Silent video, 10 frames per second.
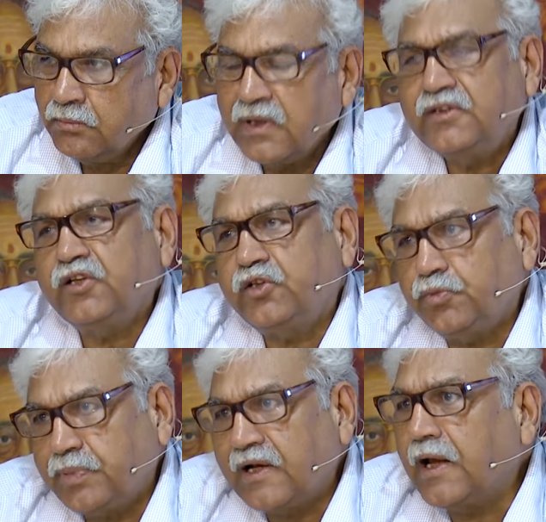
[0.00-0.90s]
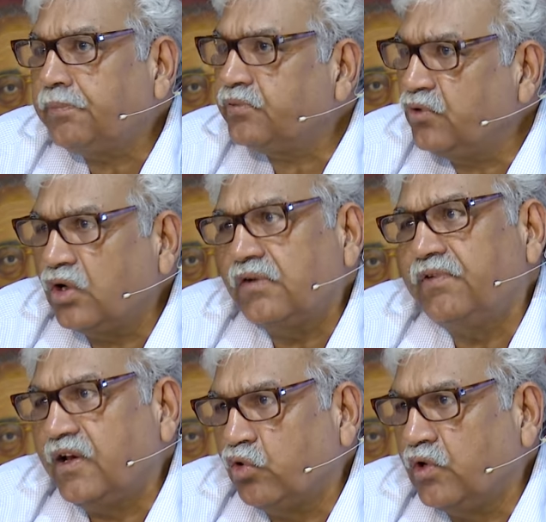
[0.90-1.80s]
But this is perhaps not a
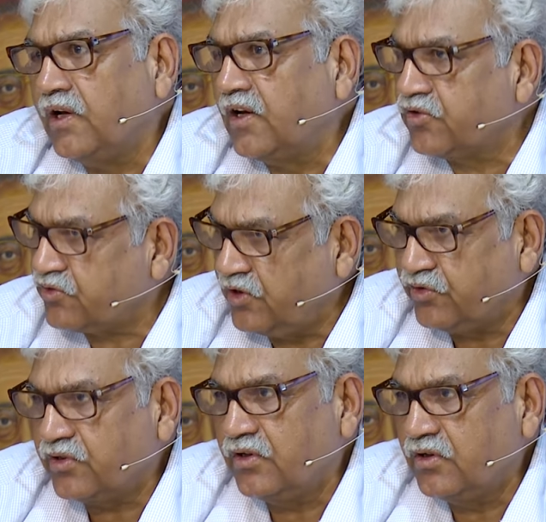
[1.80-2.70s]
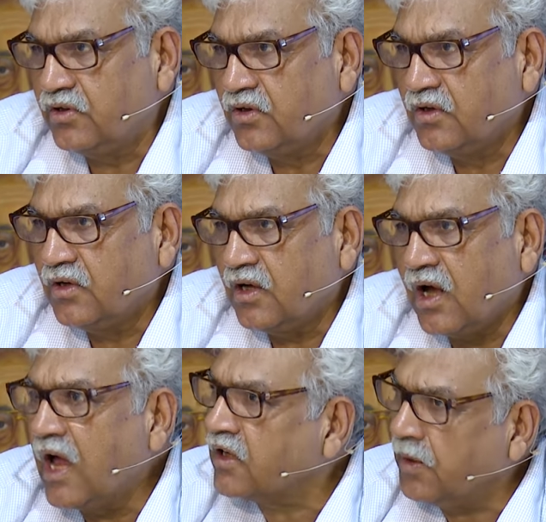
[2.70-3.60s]
very good illustration.
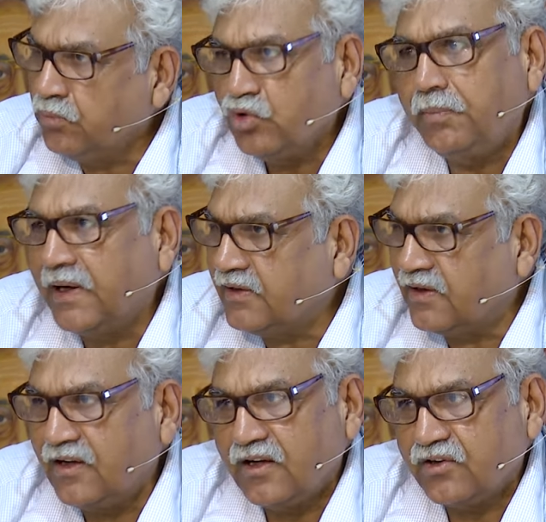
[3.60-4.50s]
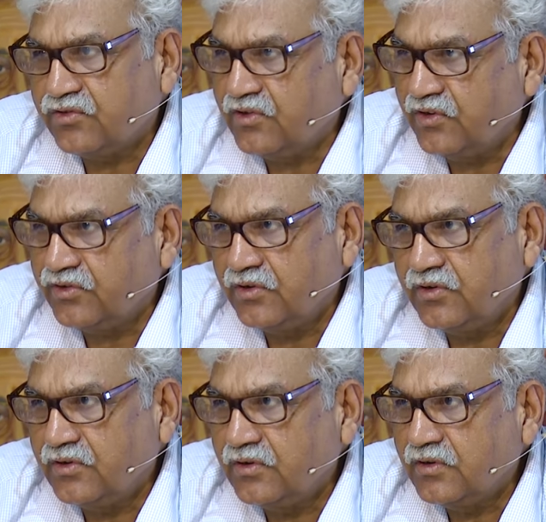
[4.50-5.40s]
I come to a better illustration.
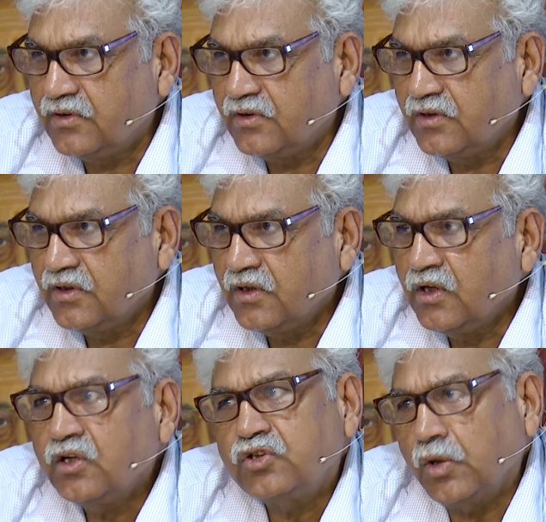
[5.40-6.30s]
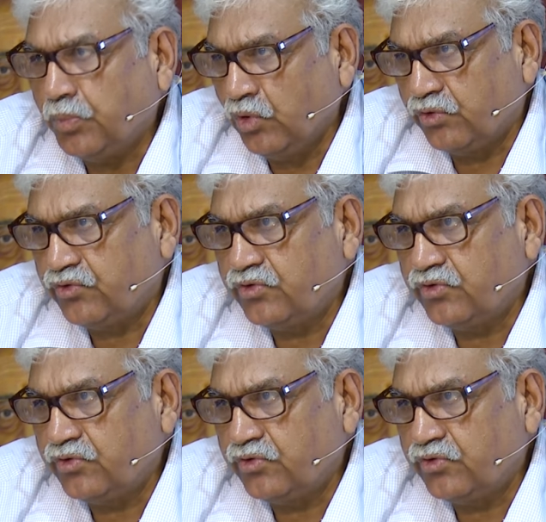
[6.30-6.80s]
Suppose